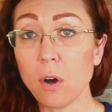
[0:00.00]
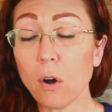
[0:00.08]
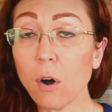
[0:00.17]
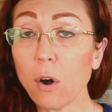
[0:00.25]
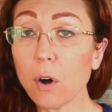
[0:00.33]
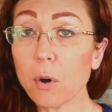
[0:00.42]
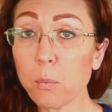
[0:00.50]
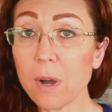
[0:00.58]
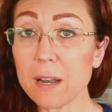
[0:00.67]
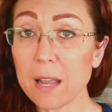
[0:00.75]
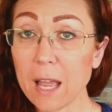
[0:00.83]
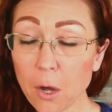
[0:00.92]
are
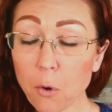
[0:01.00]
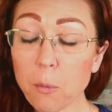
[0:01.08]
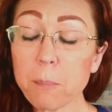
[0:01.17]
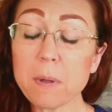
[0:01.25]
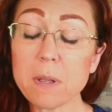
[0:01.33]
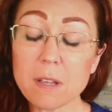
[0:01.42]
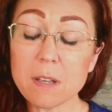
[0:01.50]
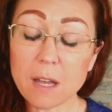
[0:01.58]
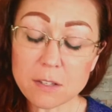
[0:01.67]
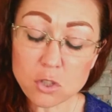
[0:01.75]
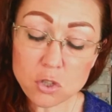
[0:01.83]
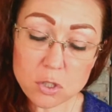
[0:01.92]
what help
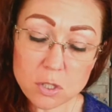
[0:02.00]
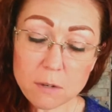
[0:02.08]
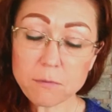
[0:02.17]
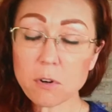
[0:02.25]
us shift